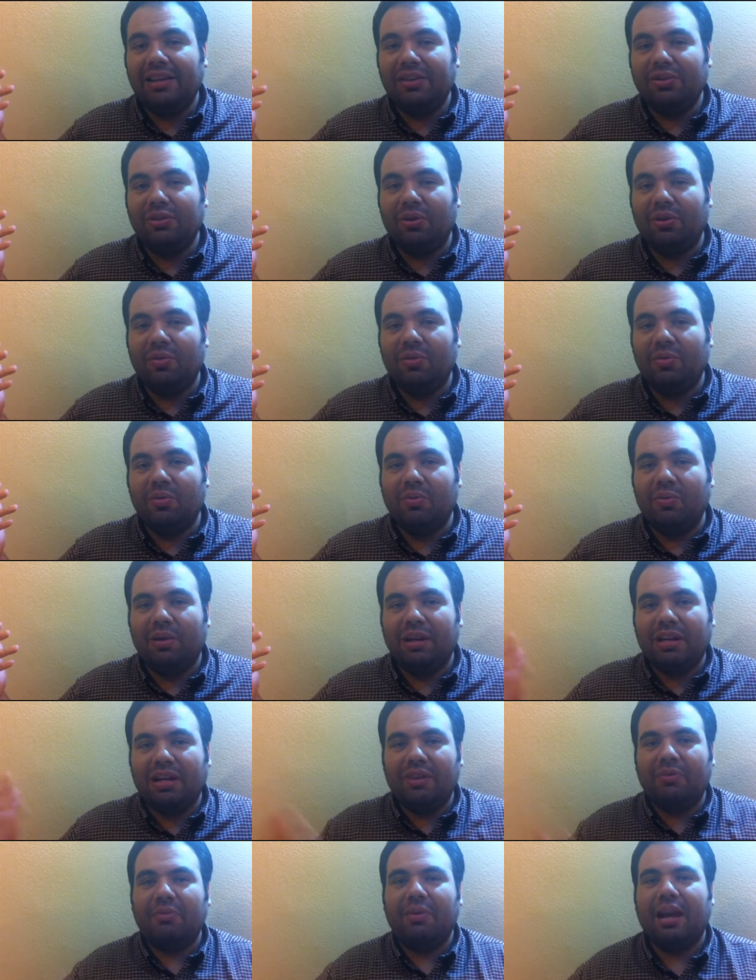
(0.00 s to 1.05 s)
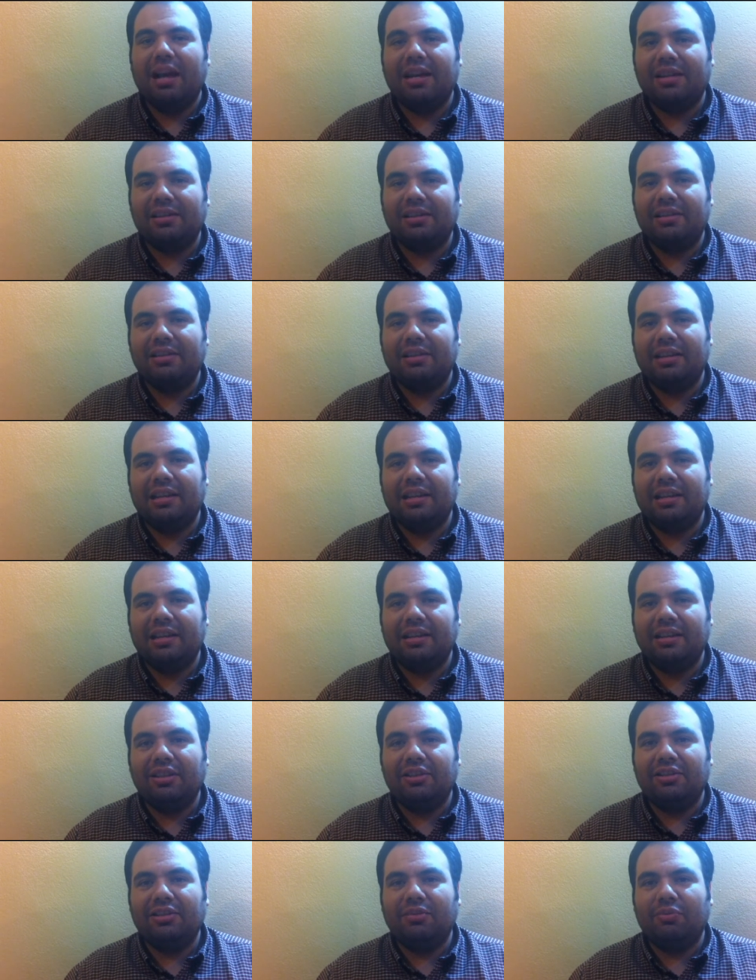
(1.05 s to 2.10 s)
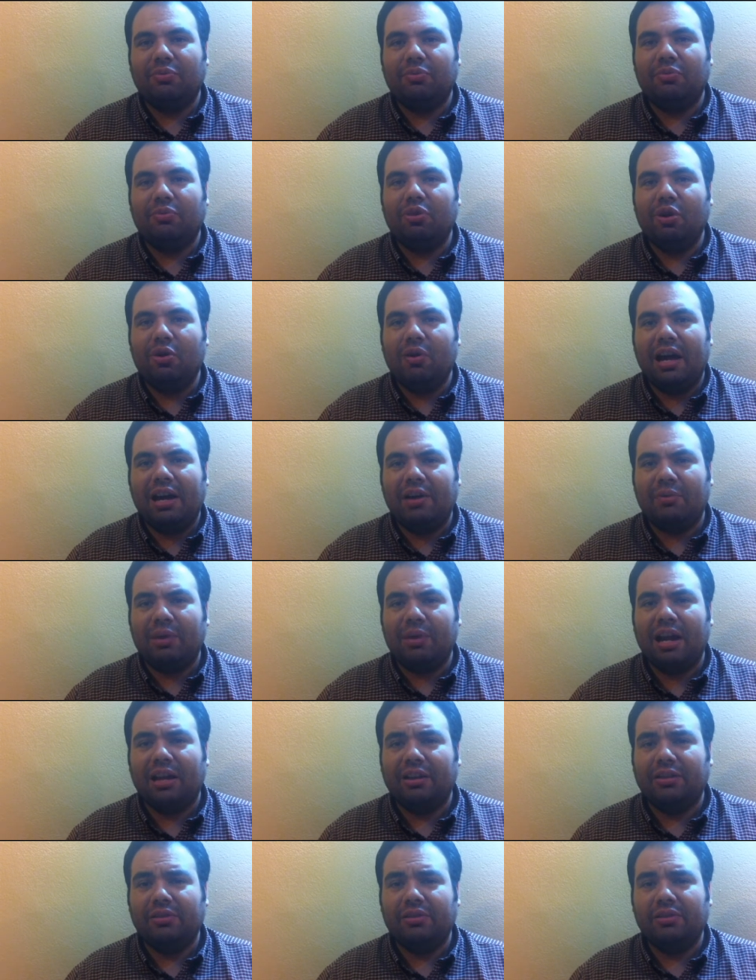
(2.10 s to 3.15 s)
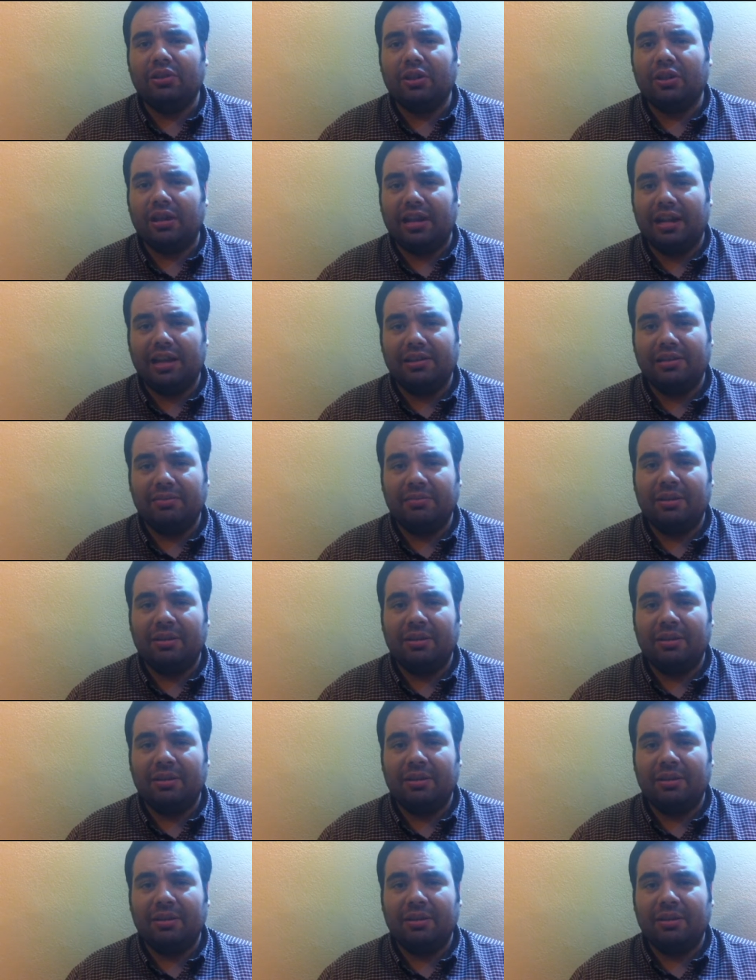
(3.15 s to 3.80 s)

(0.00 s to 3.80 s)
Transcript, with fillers: So when he reacts, he doesn't know how to react to sarcasm.